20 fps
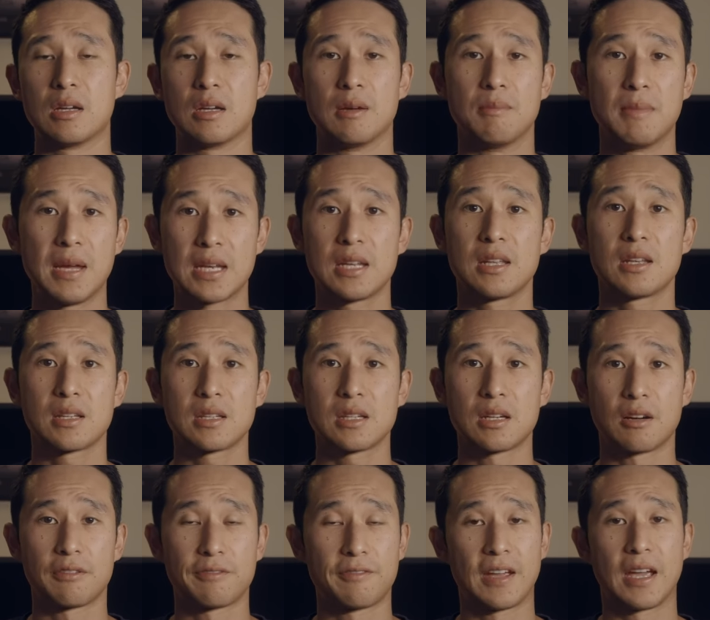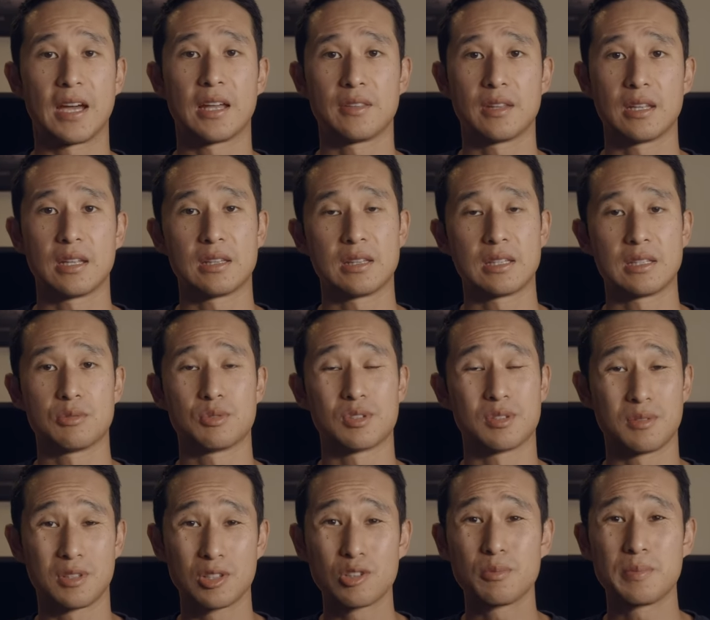Immediately I found that it was a
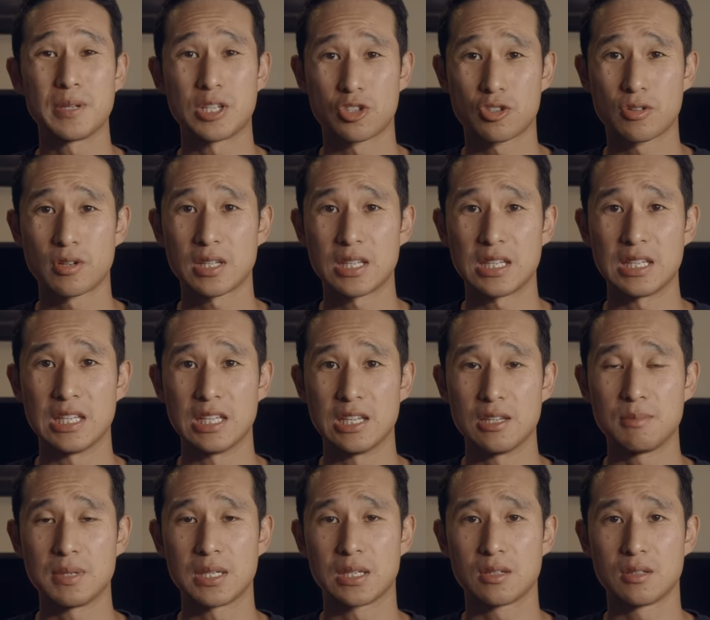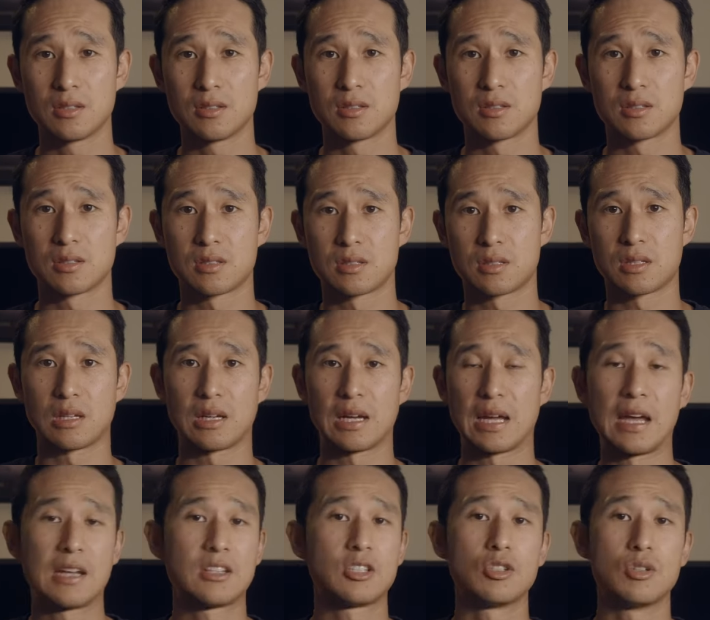little bit tricky here because I
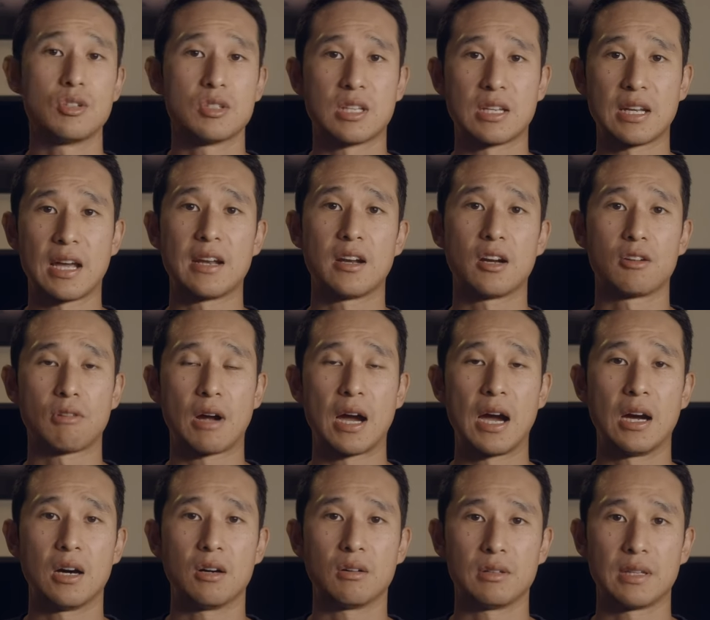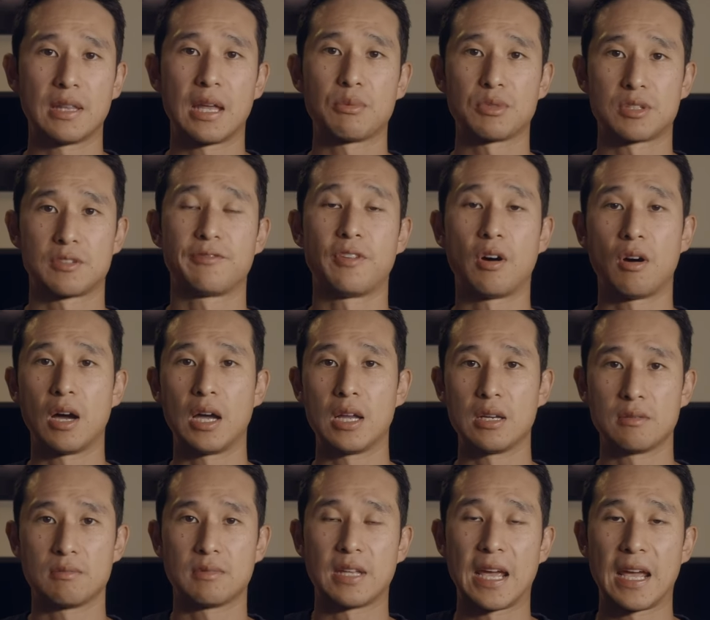had to use the NATO rail, and that was
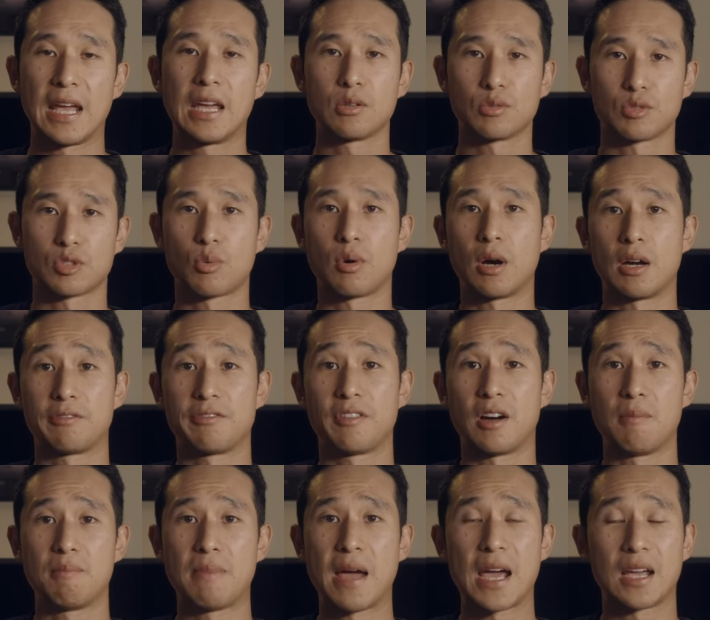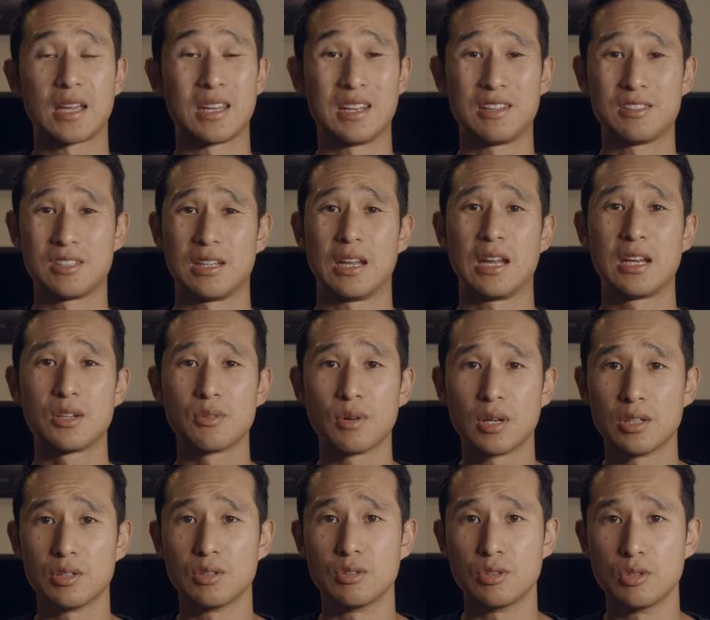fine. The handle's quite far back, and as
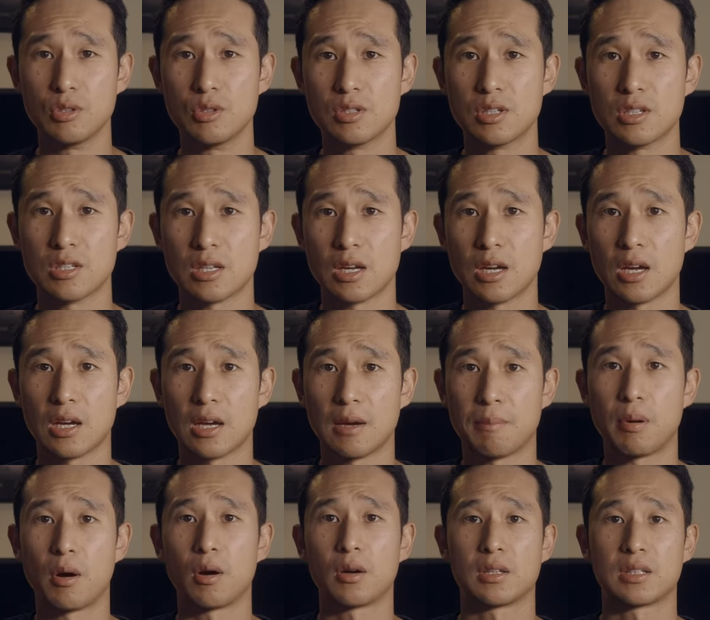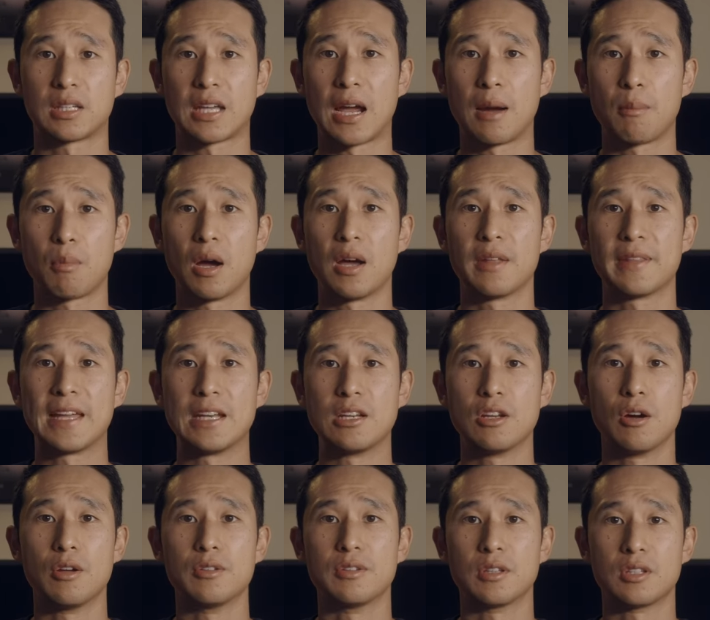anyone who uses a, a pocket camera, they
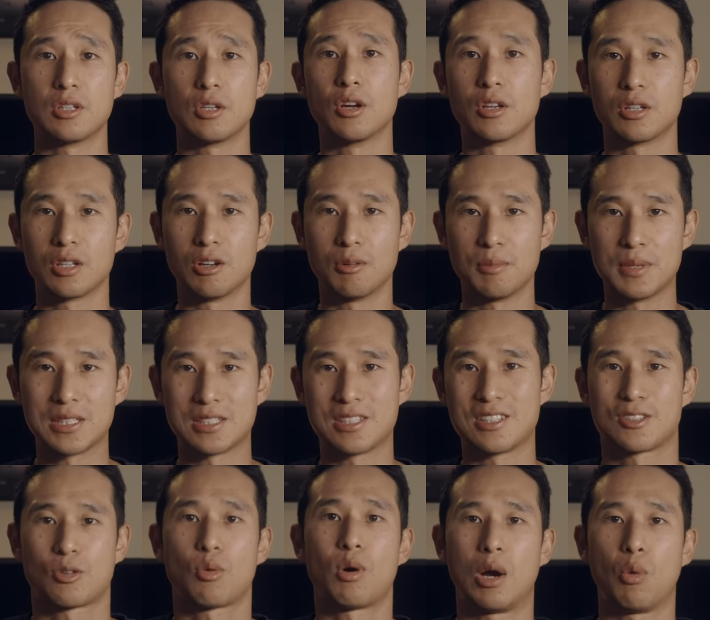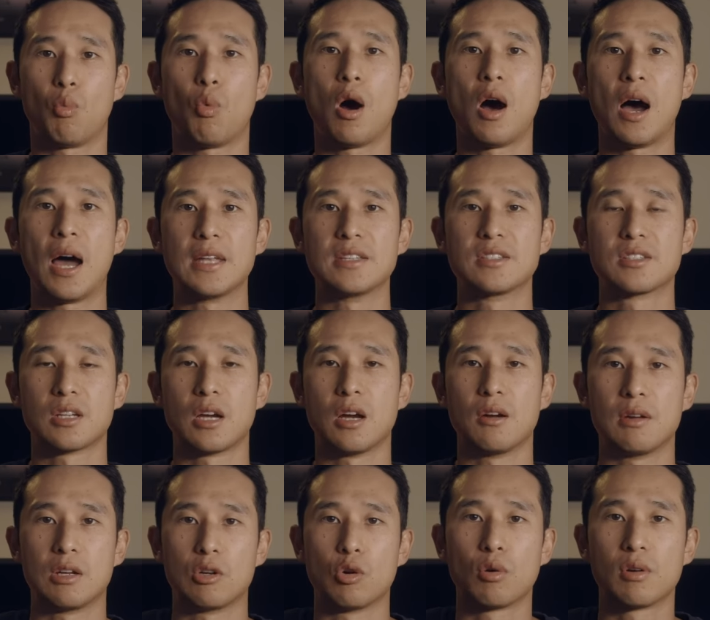know that the ergonomics is quite wide.
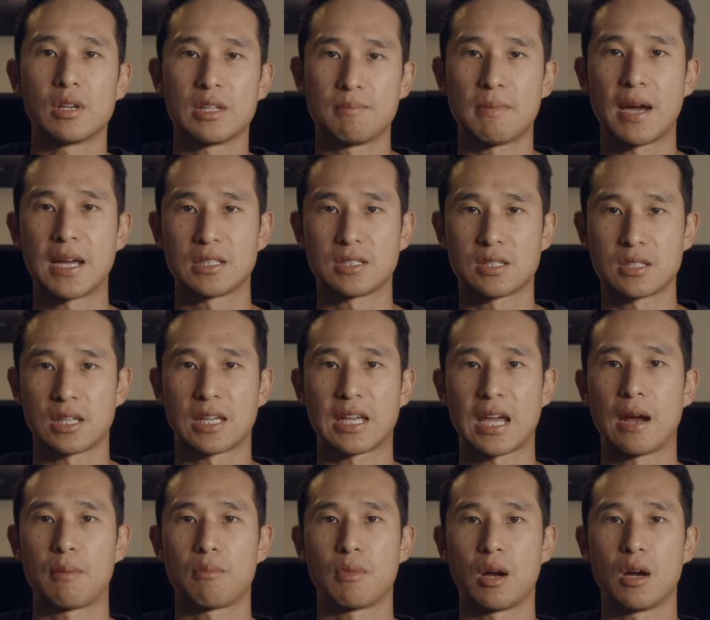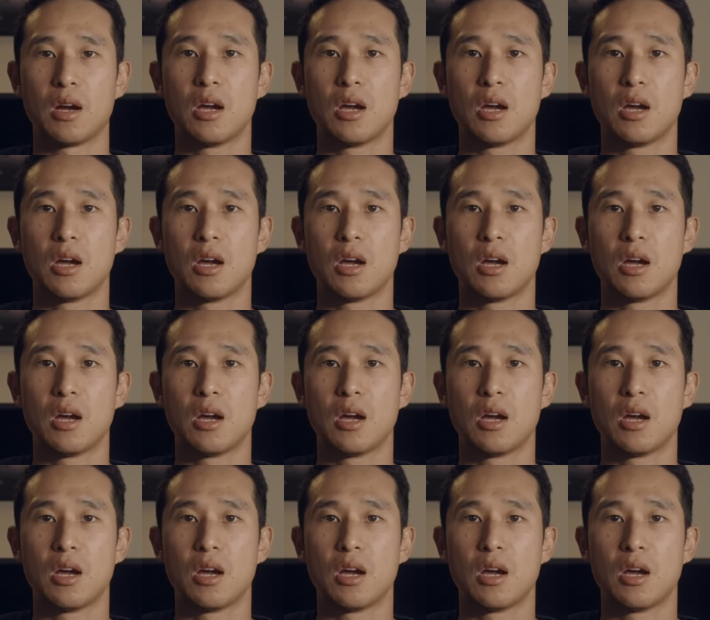So it already makes the camera